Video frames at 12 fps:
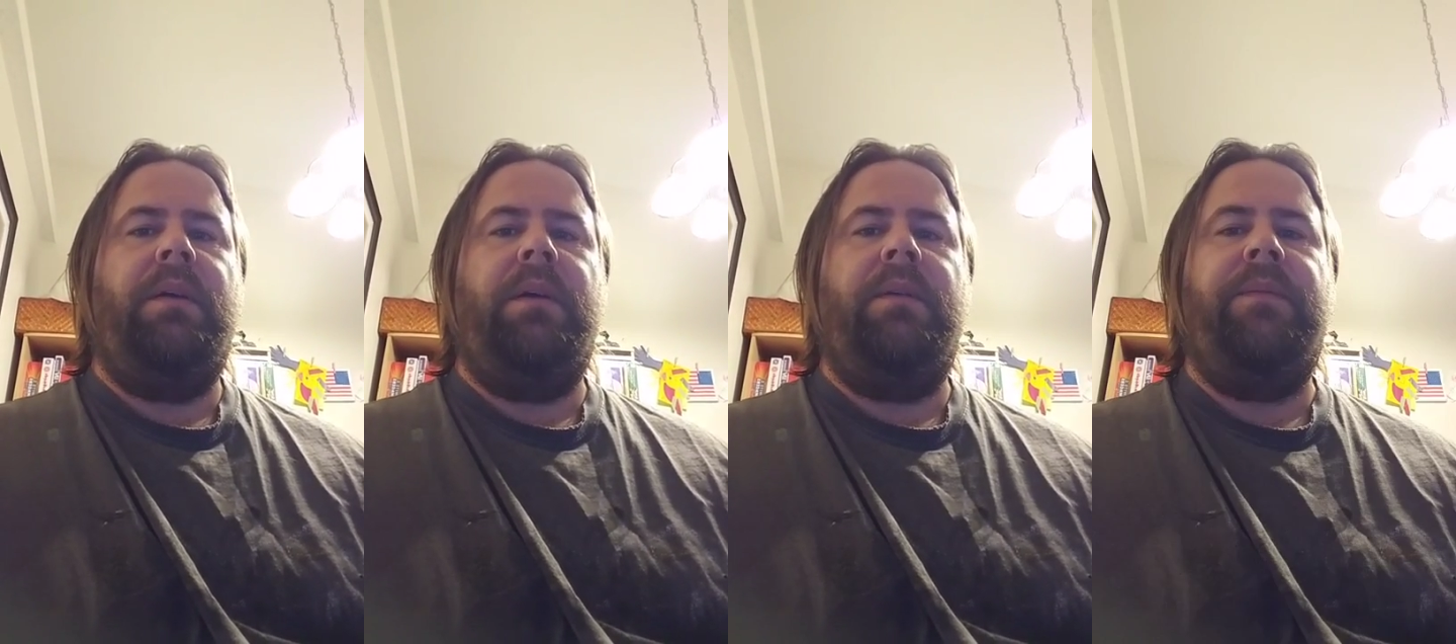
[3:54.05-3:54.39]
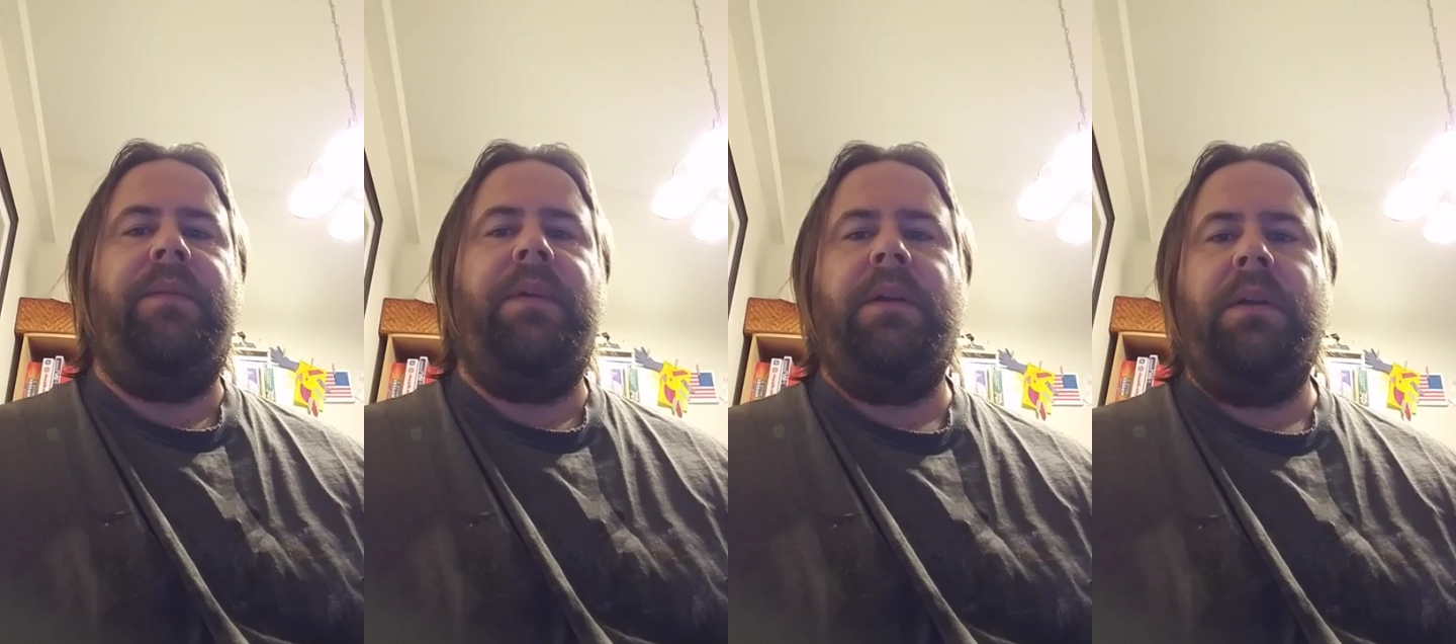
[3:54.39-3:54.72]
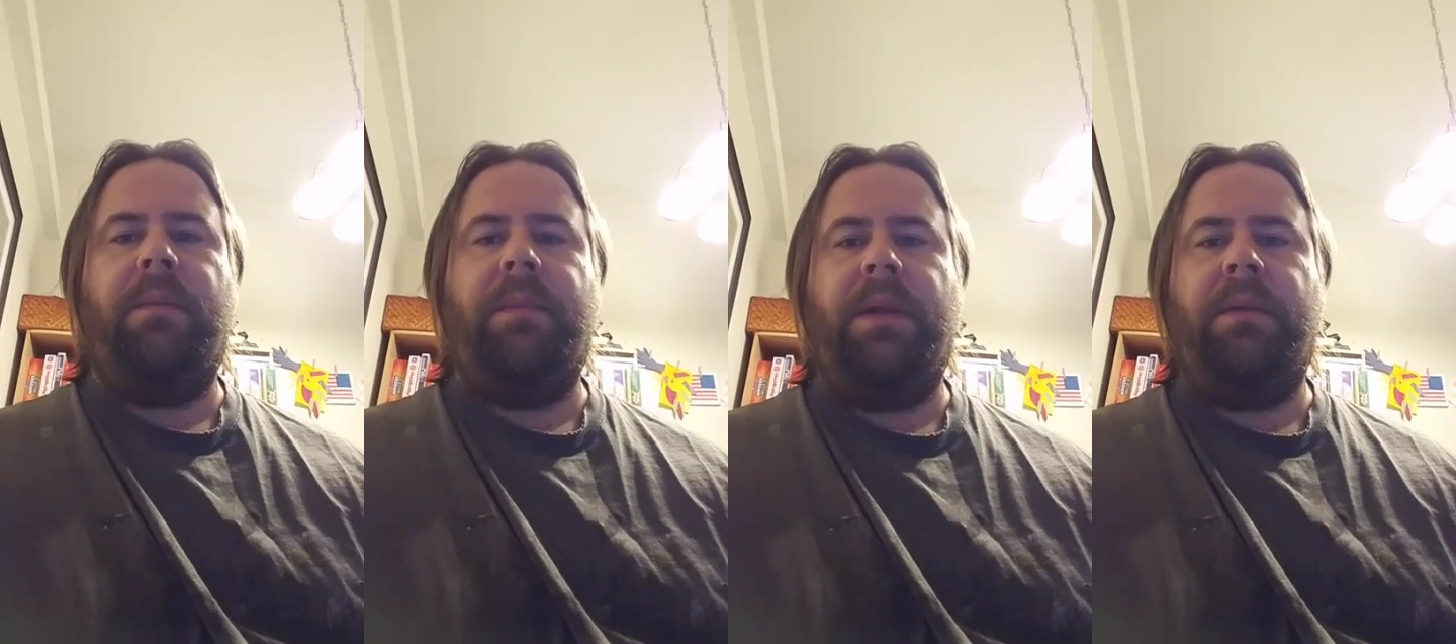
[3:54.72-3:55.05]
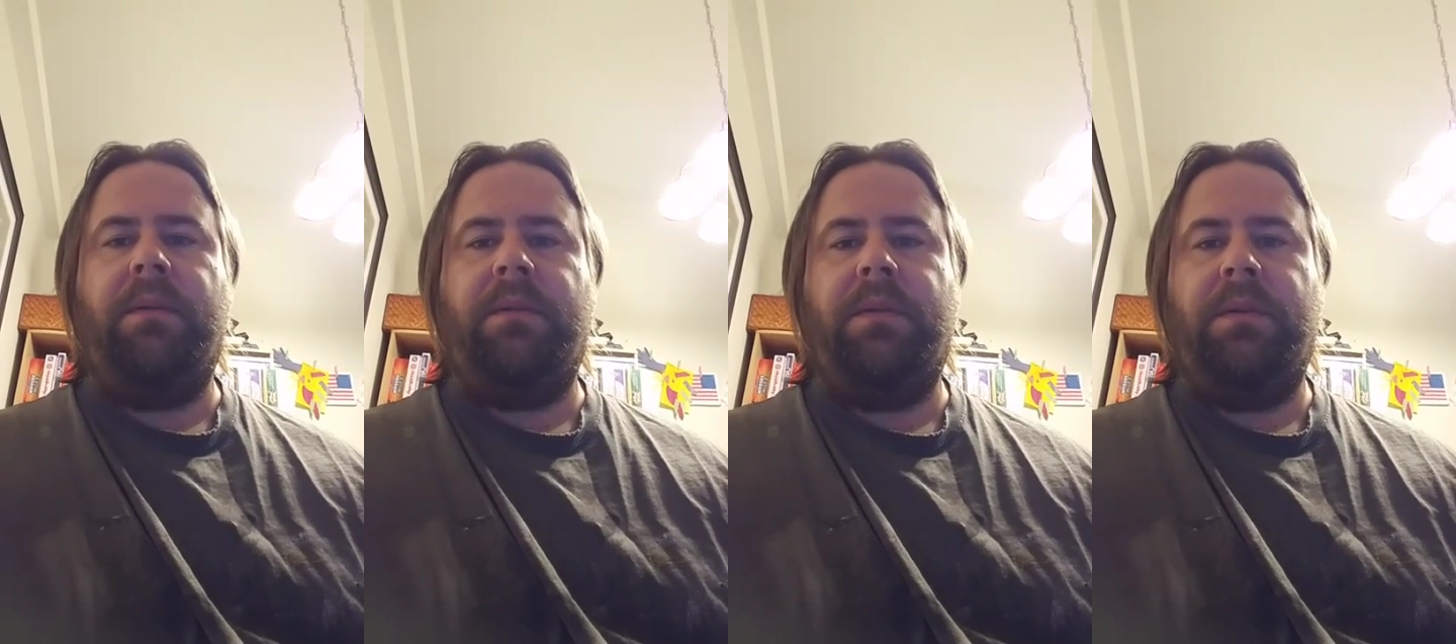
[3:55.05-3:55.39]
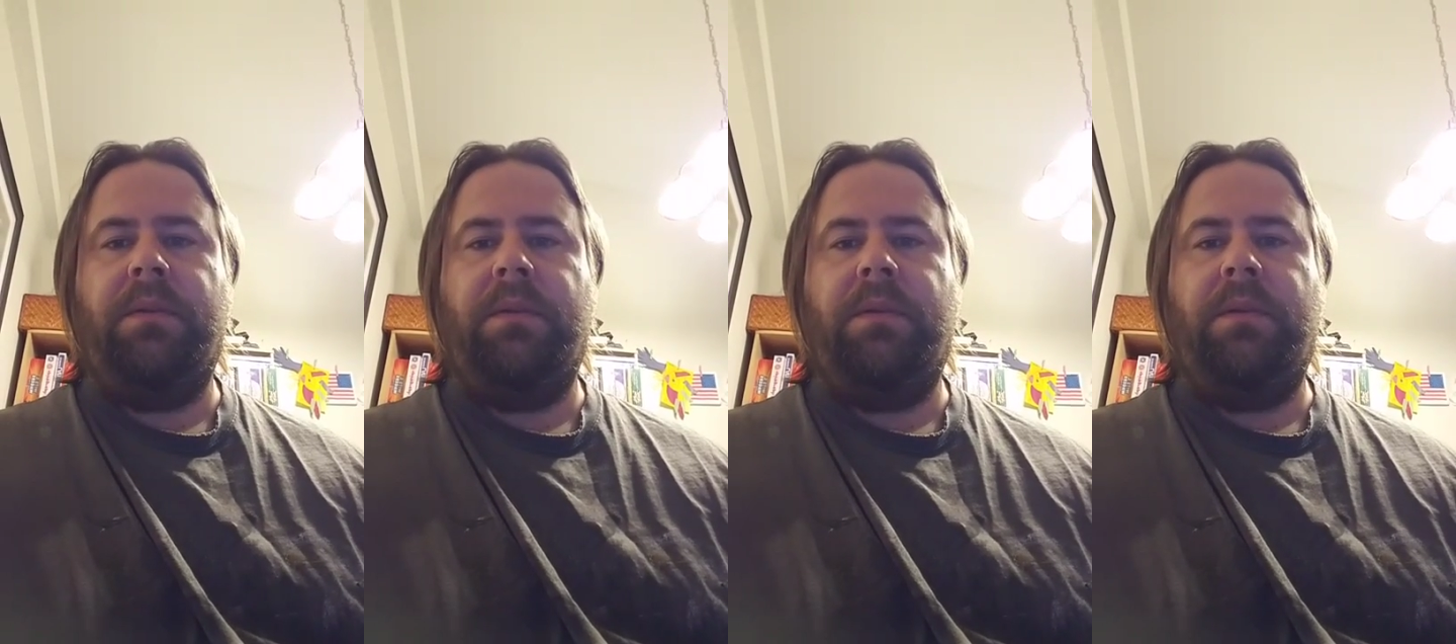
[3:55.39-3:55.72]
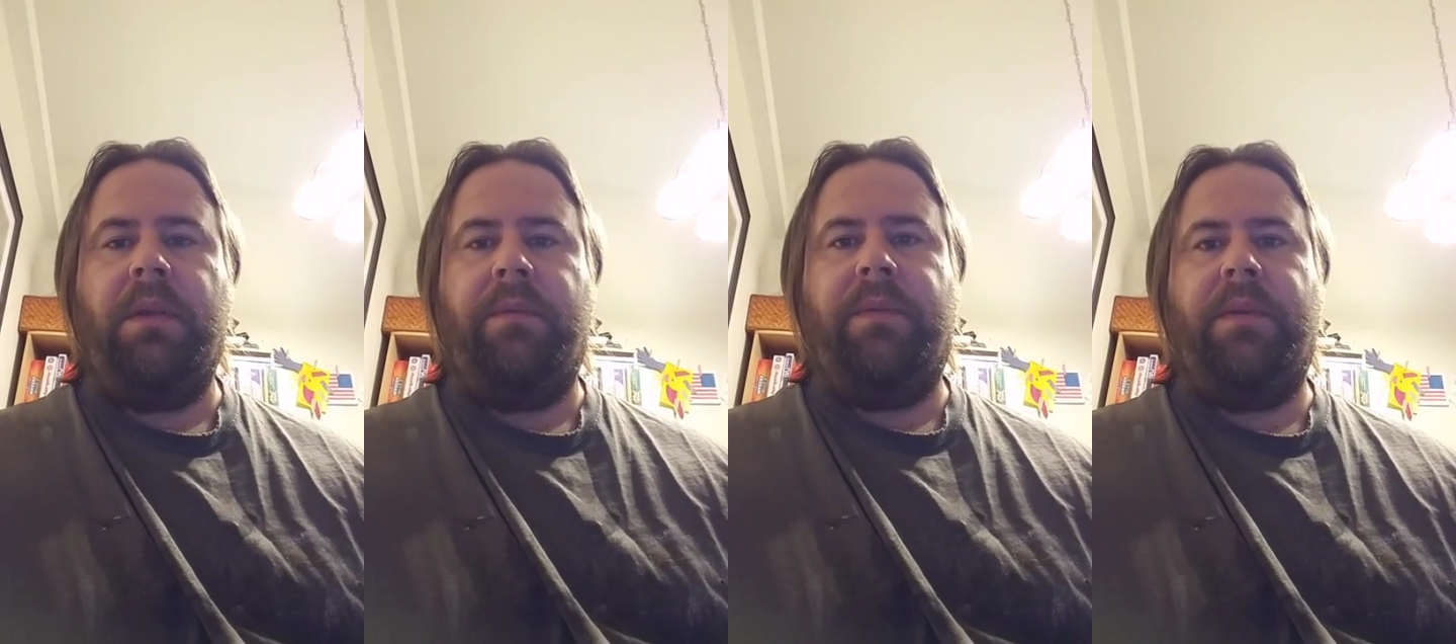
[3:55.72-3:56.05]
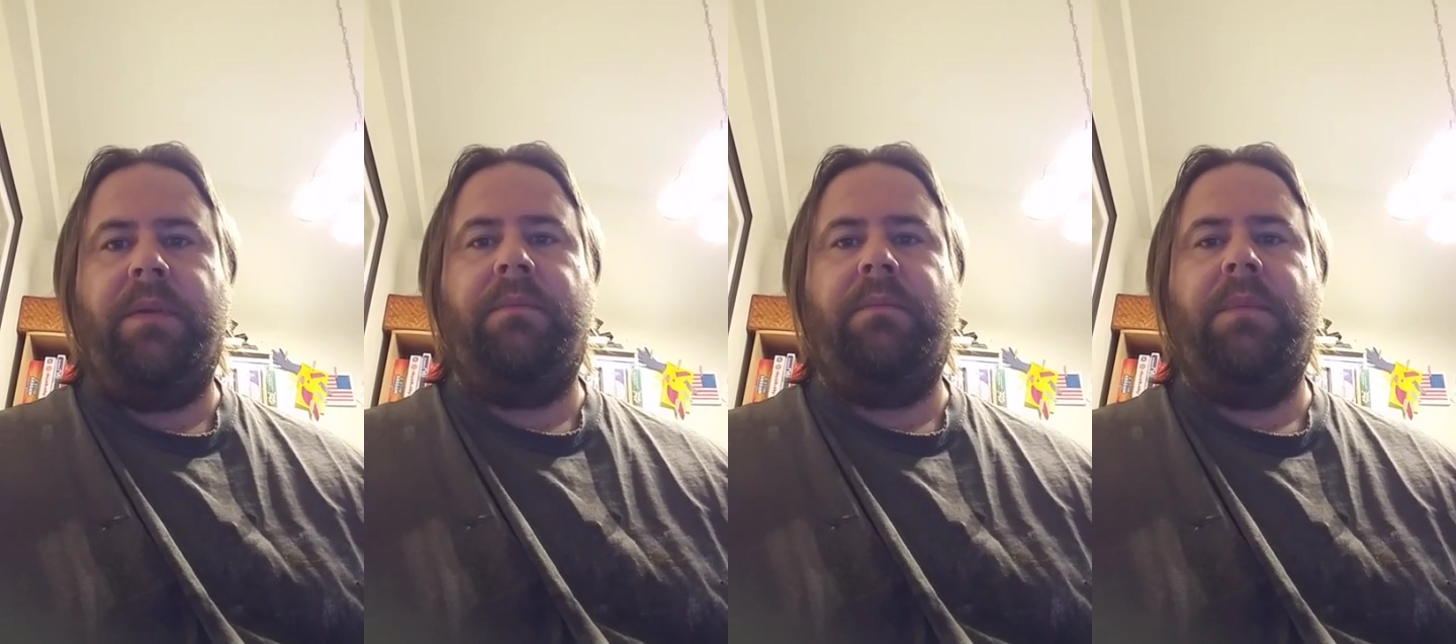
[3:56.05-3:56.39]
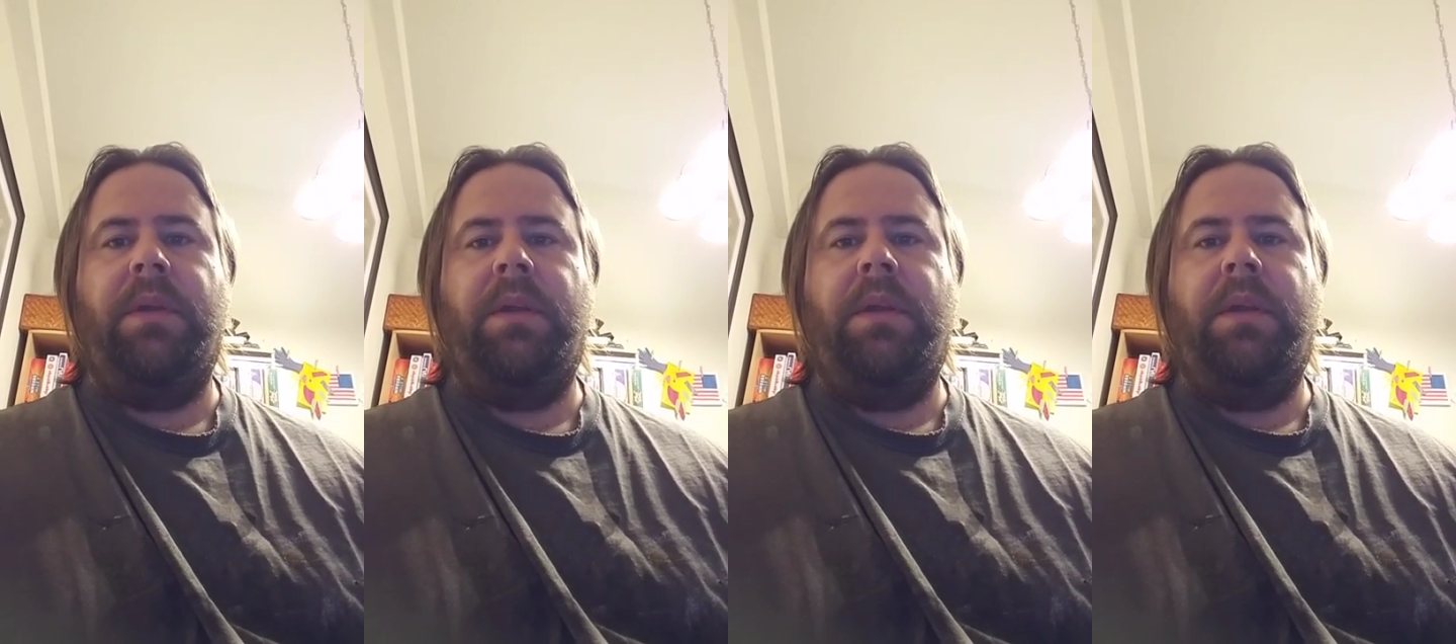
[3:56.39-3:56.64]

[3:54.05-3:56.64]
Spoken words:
a fair amount of them,